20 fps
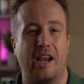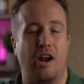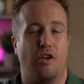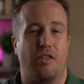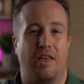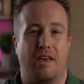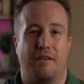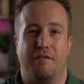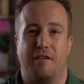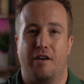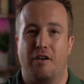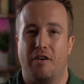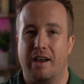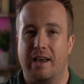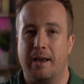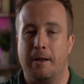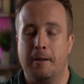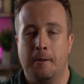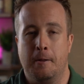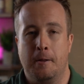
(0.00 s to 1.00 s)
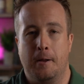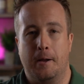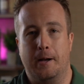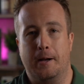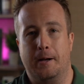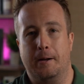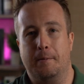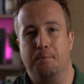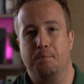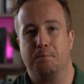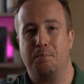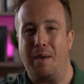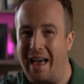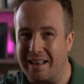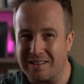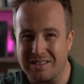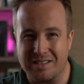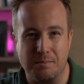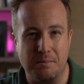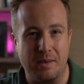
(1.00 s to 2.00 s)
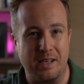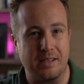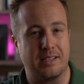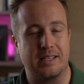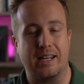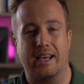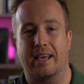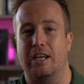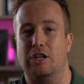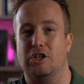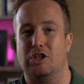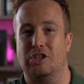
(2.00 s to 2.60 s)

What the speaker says: Are they very pessimistic and